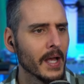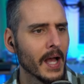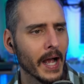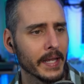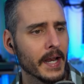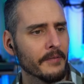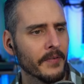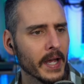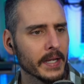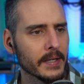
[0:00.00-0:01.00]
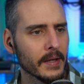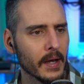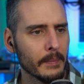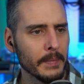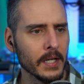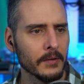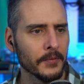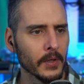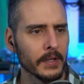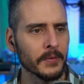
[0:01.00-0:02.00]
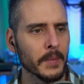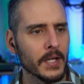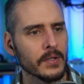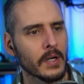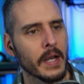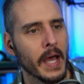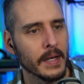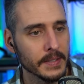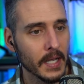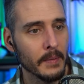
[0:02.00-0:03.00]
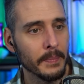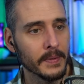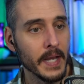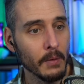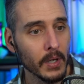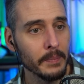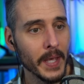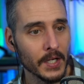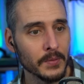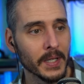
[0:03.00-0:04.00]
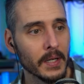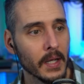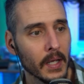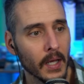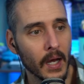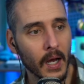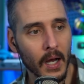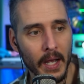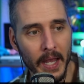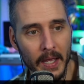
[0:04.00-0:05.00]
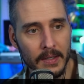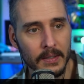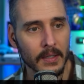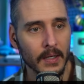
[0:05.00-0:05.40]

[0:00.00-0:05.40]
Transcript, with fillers: I cannot find uh, meaningful information on how to set up network management uh, and